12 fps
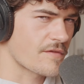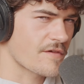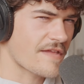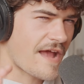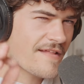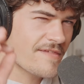
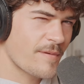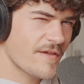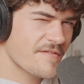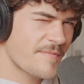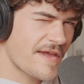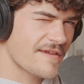Just adds a
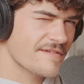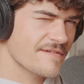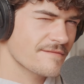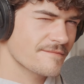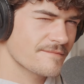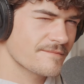bit of
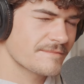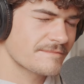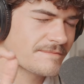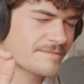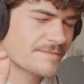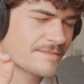space.
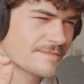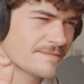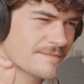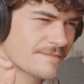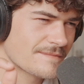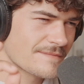
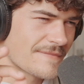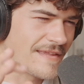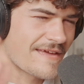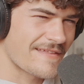You